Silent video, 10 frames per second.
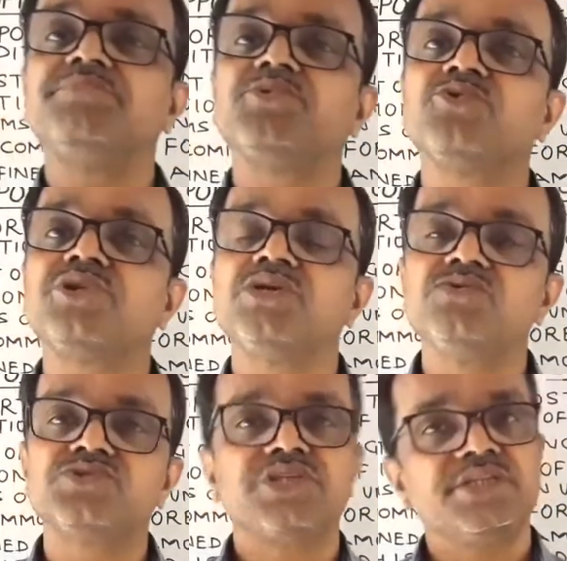
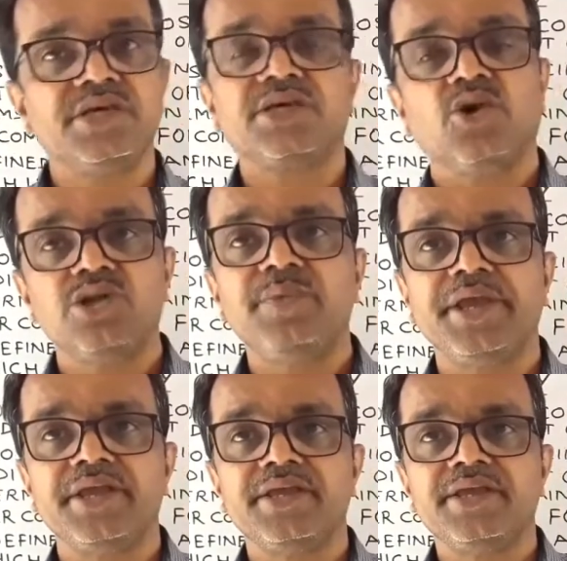produced in the
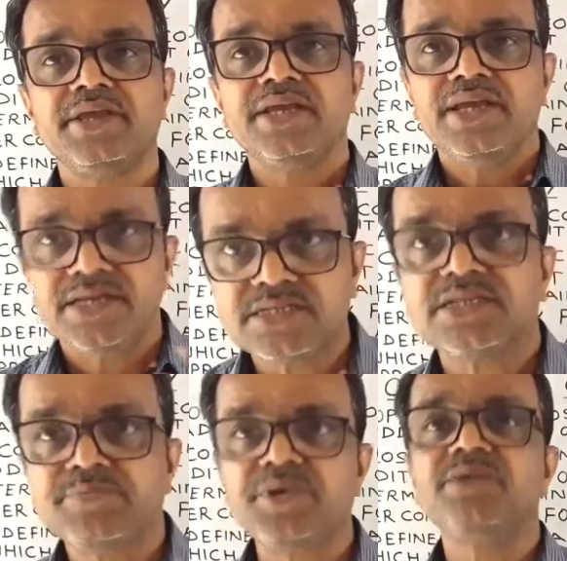economy. It
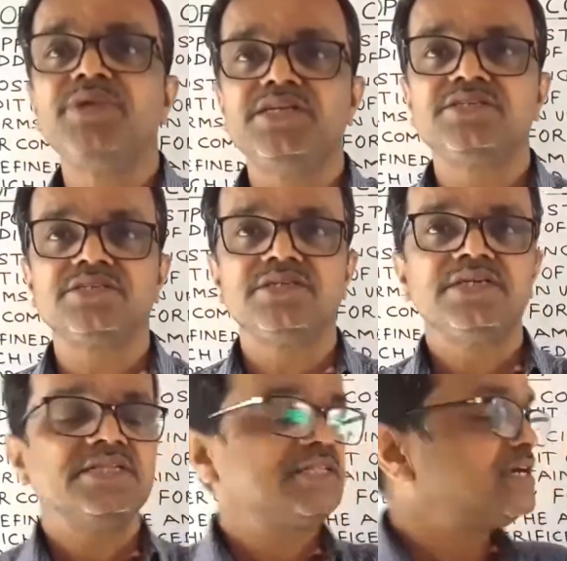simply means
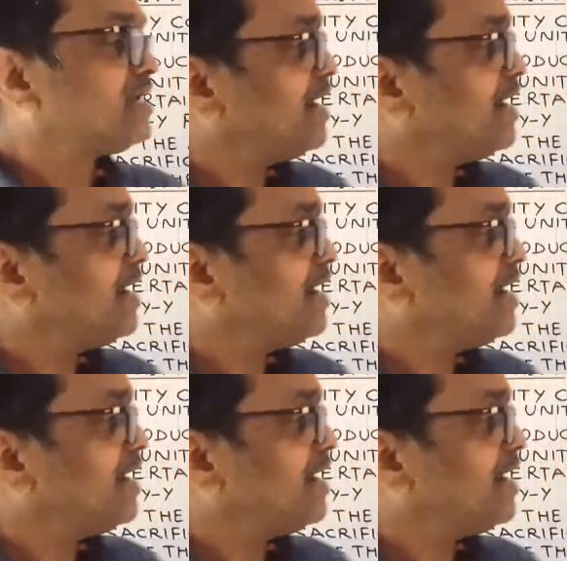that